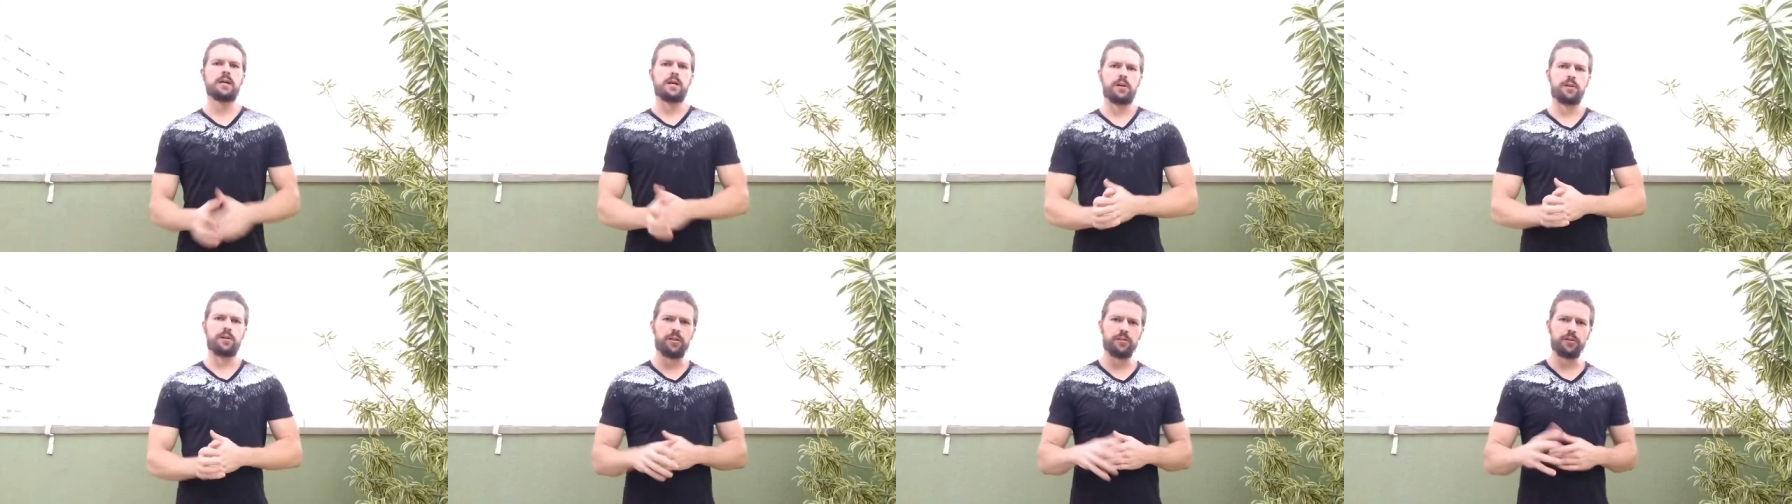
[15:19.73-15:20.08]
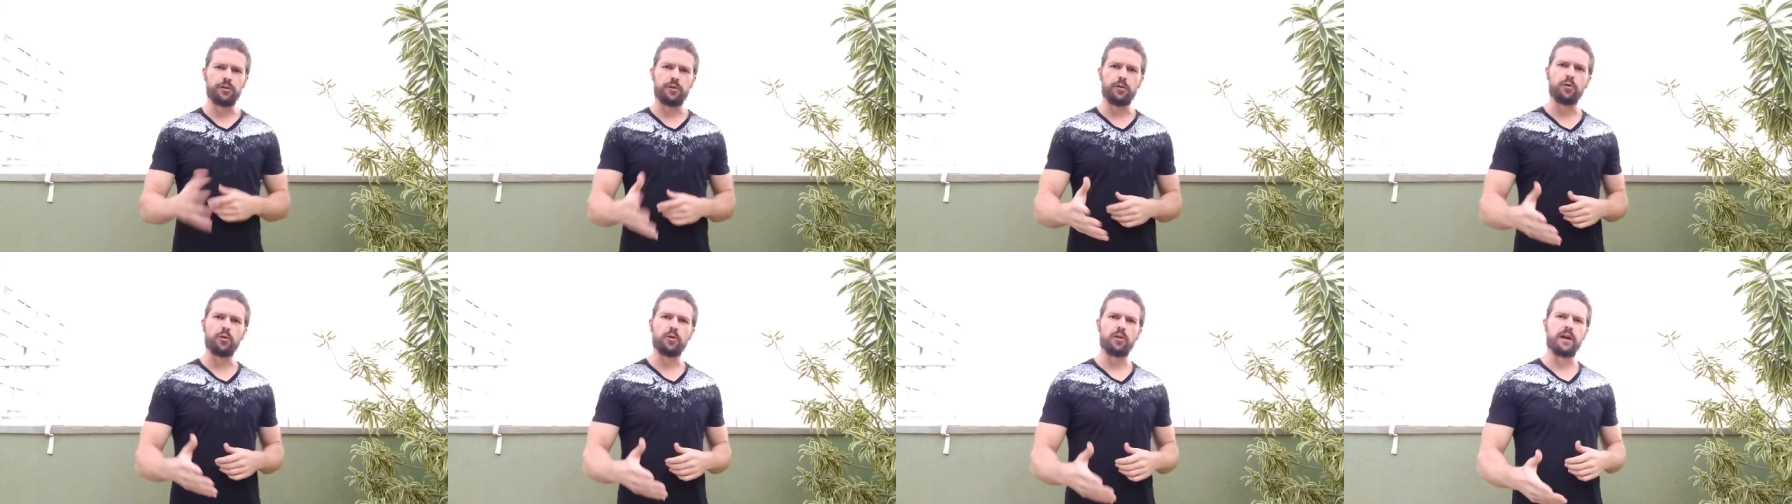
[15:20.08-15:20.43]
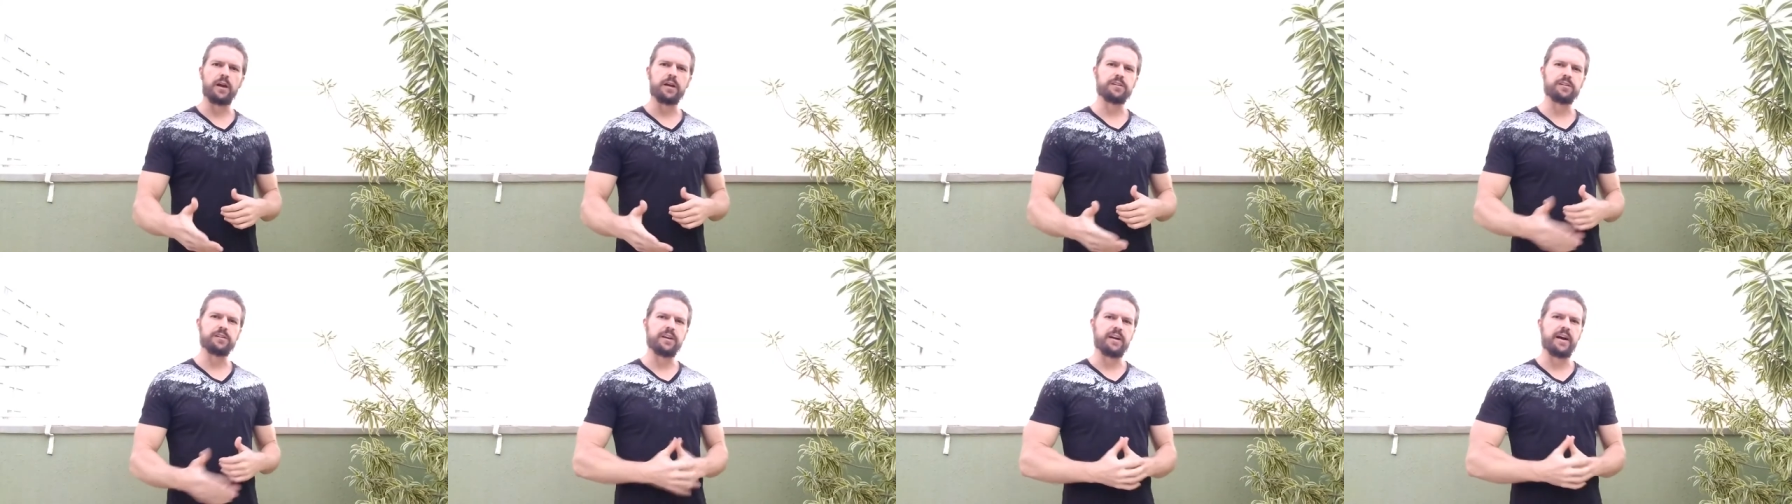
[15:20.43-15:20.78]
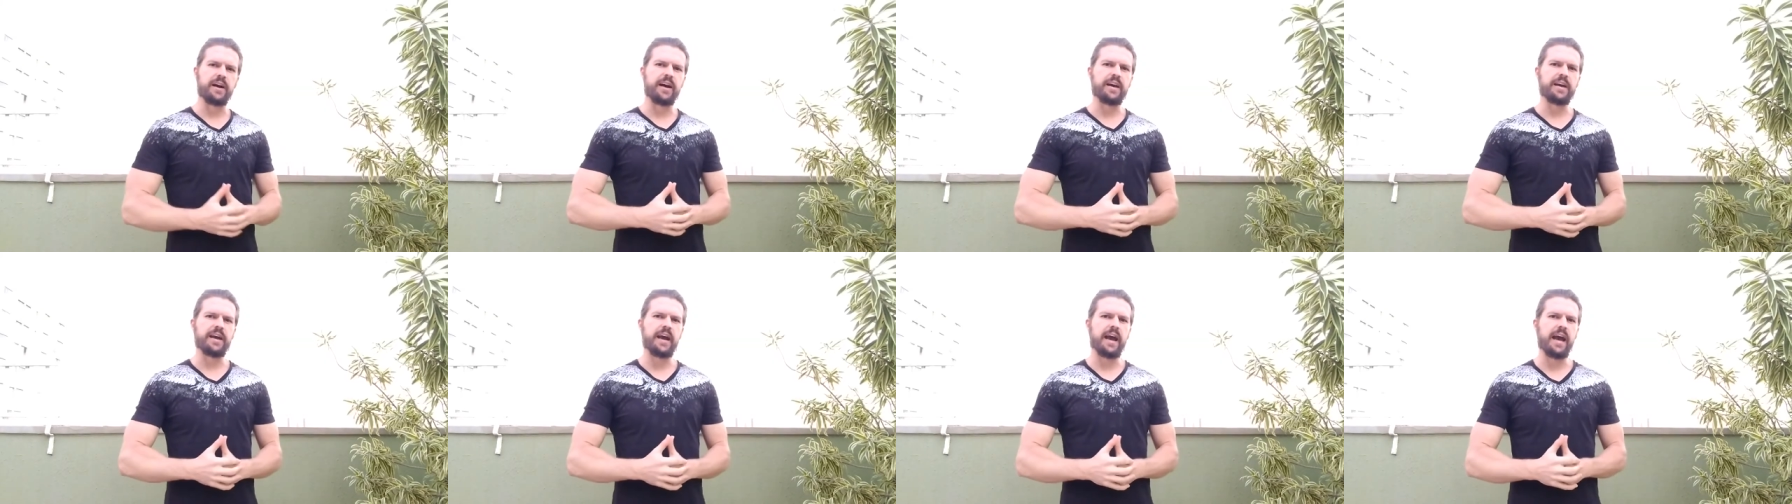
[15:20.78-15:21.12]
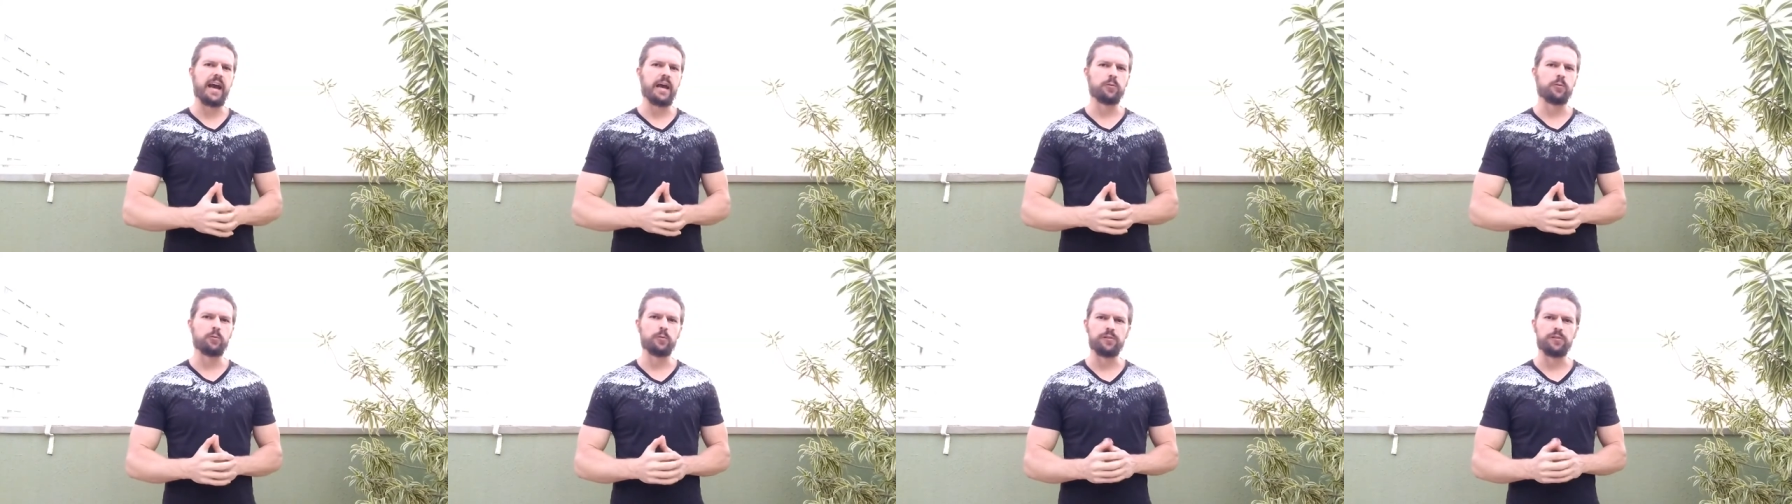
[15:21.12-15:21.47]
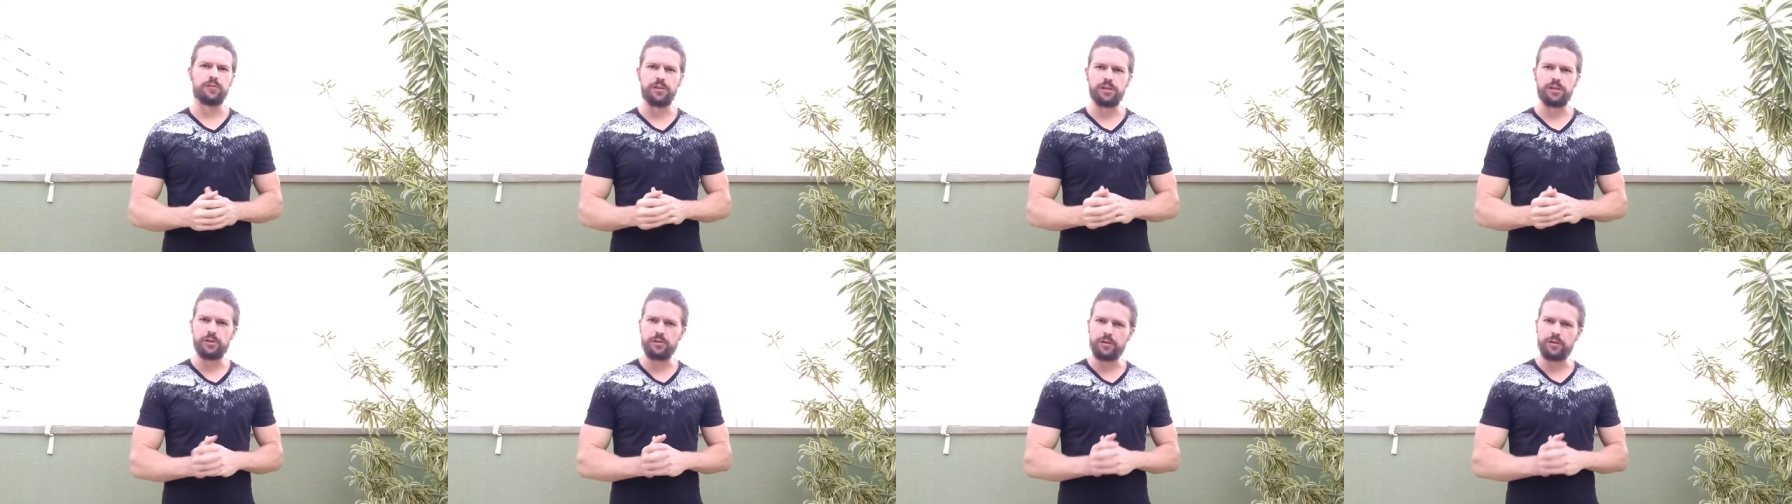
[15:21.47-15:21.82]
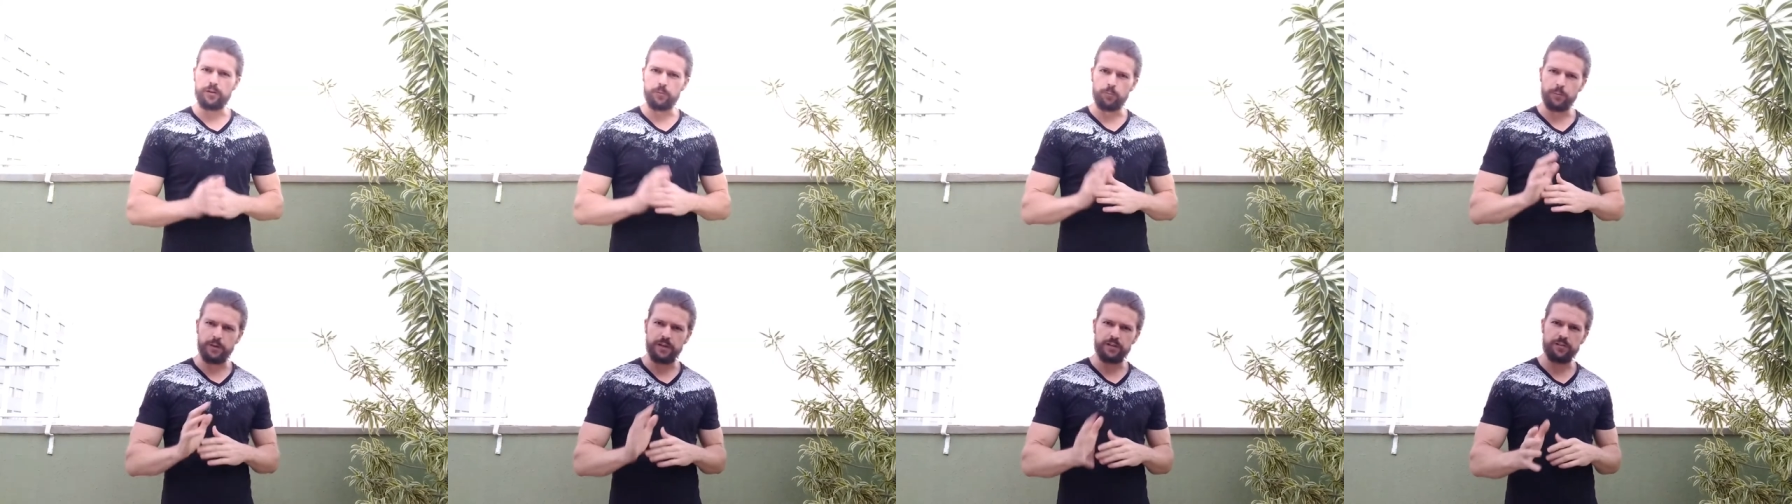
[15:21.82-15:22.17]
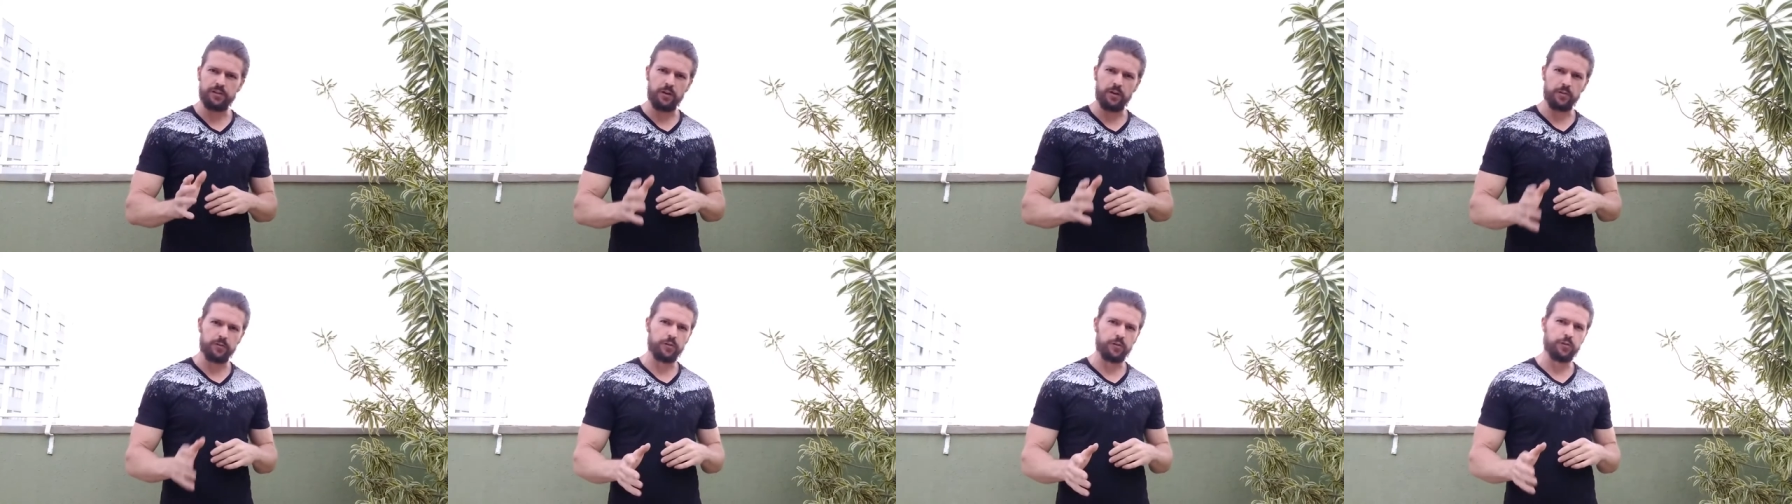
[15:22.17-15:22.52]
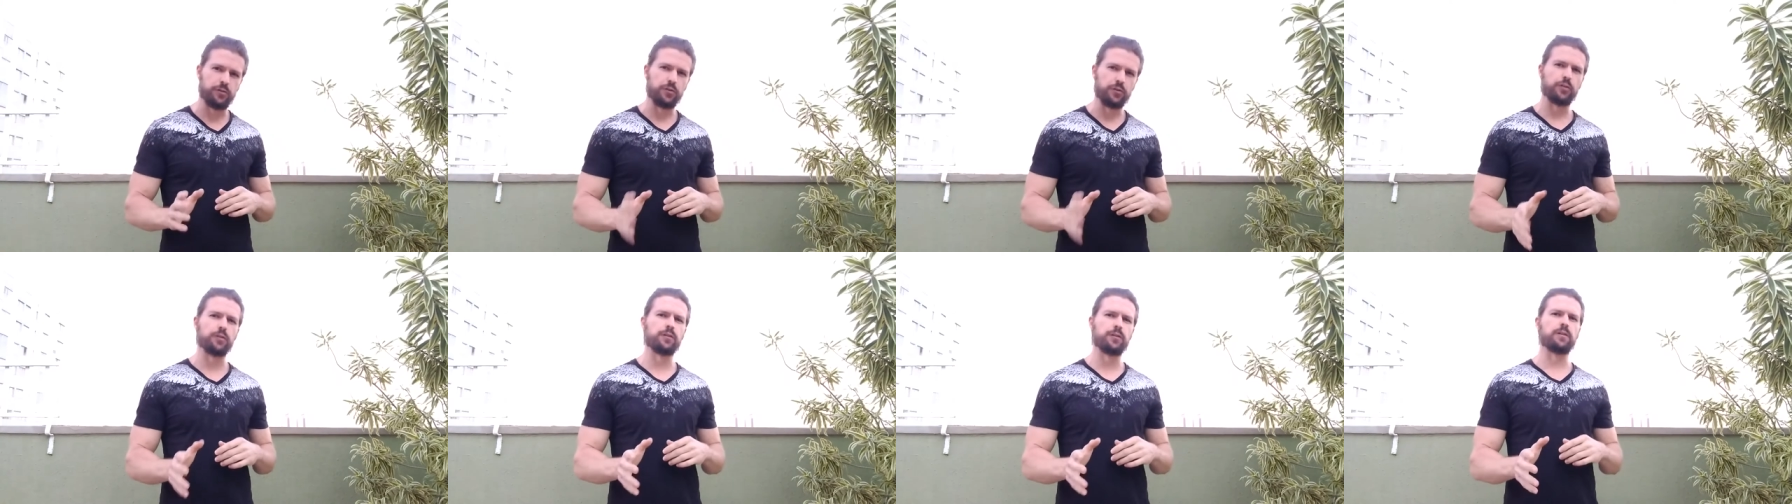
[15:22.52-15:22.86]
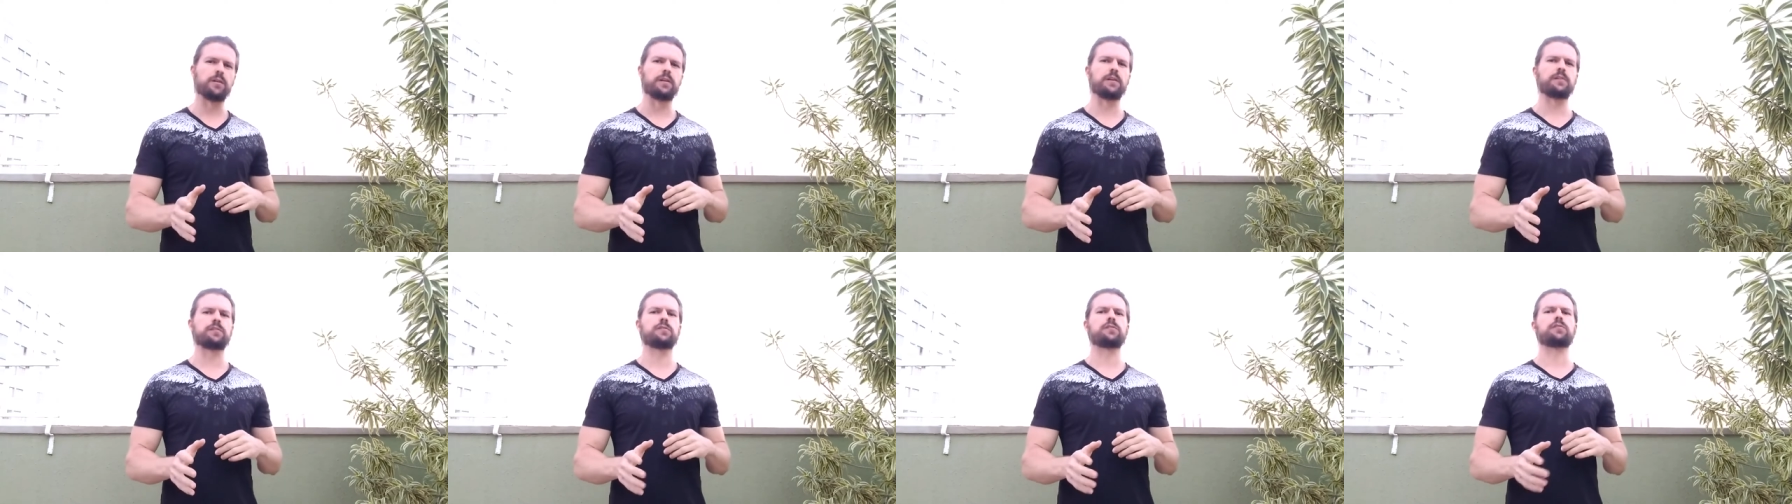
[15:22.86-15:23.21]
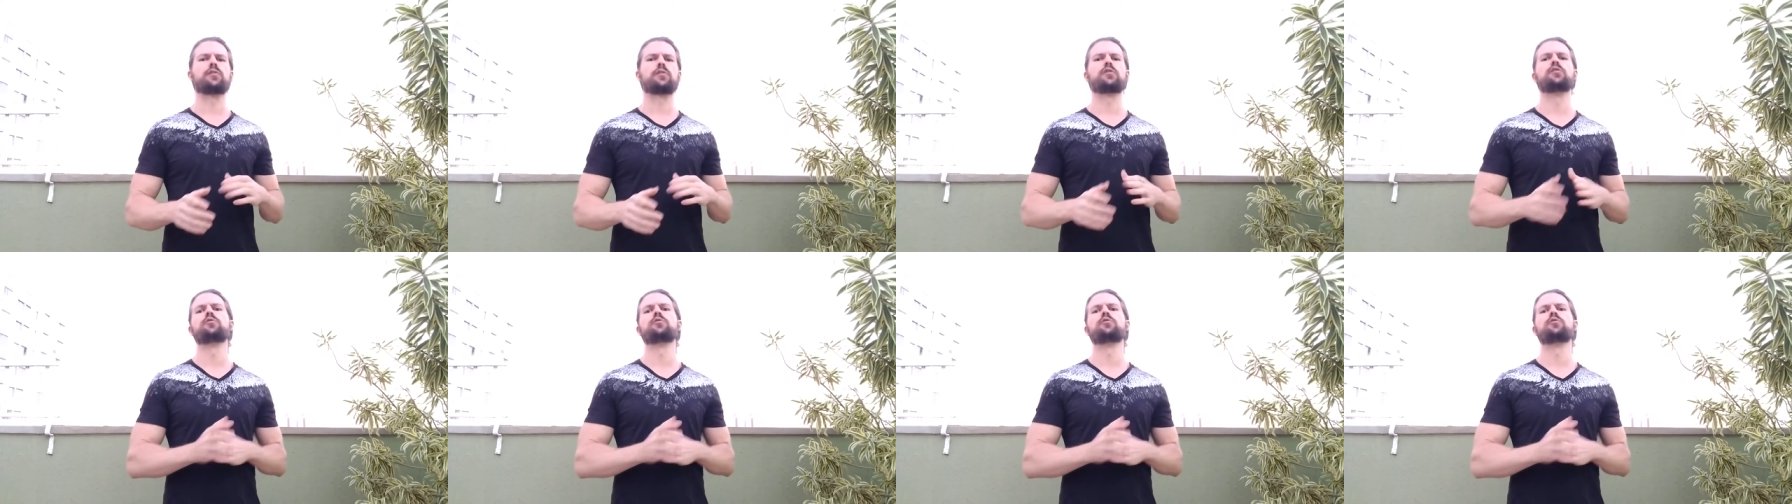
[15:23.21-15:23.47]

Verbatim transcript: Another cool idea I had was that you could reach out to journalists